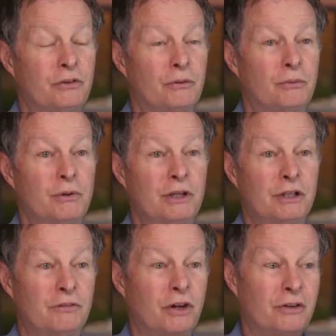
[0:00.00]
So we
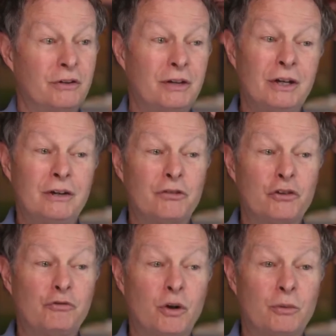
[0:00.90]
lived on the
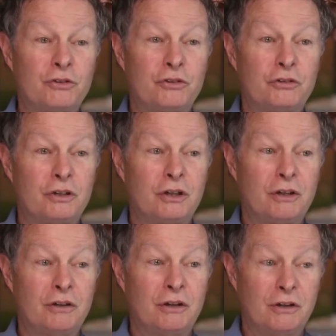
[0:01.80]
first floor was
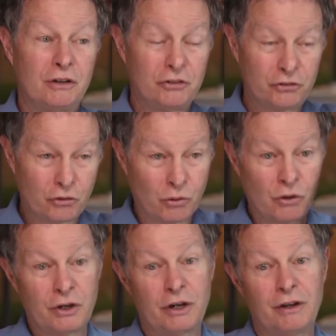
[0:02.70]
a uh,
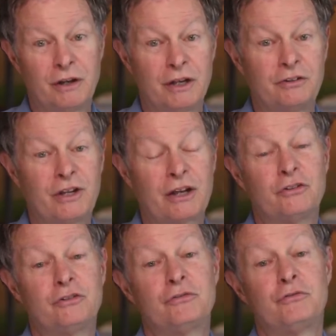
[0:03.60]
store, and the
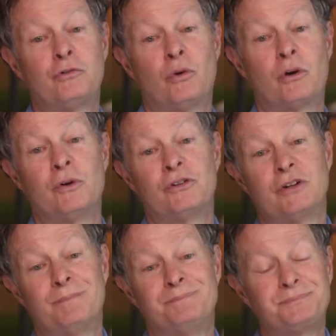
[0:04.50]
second floor
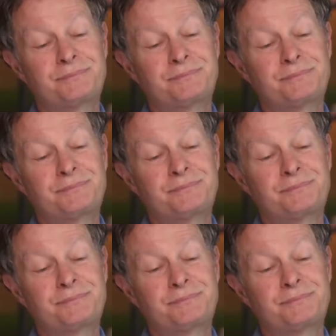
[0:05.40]
was a